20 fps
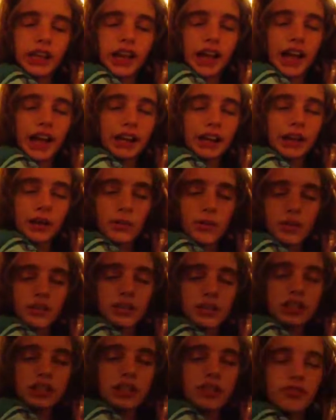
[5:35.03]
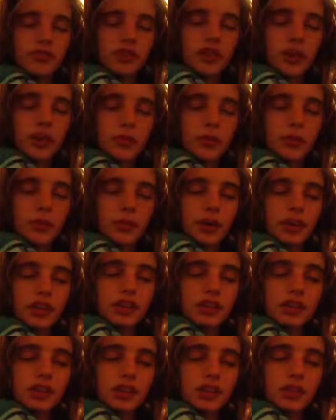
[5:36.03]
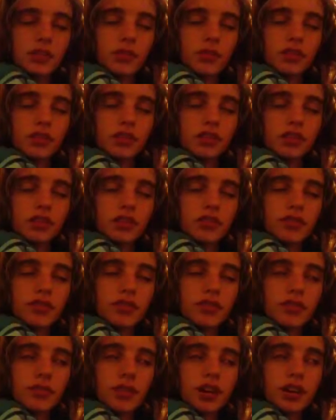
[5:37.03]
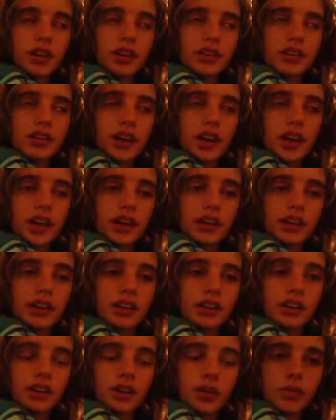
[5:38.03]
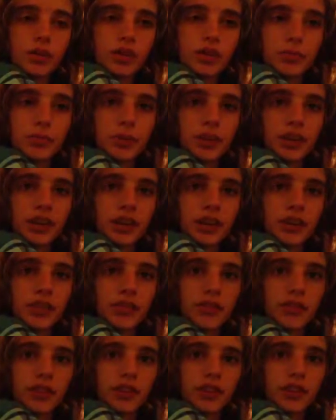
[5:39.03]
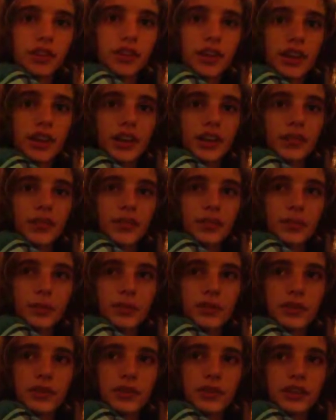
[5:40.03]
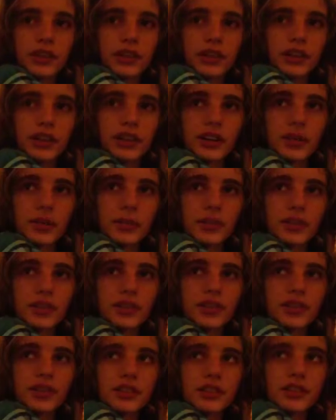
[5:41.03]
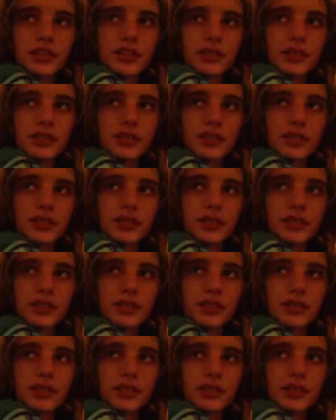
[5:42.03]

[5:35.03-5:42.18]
I know all these different coping methods. I know all these different ways that I can deal with the pain I feel from on a day-to-day basis.